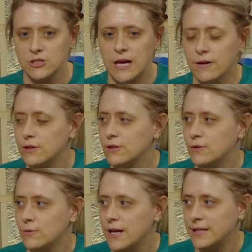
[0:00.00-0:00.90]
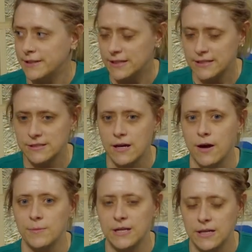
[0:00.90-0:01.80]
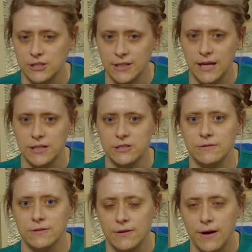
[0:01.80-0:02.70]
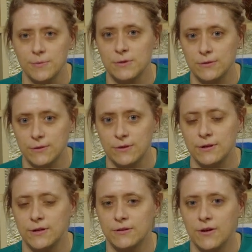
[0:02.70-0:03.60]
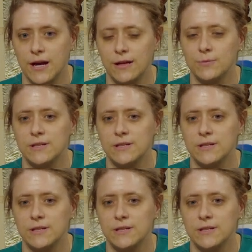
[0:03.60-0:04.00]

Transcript: childhood readiness and education up through 3rd grade.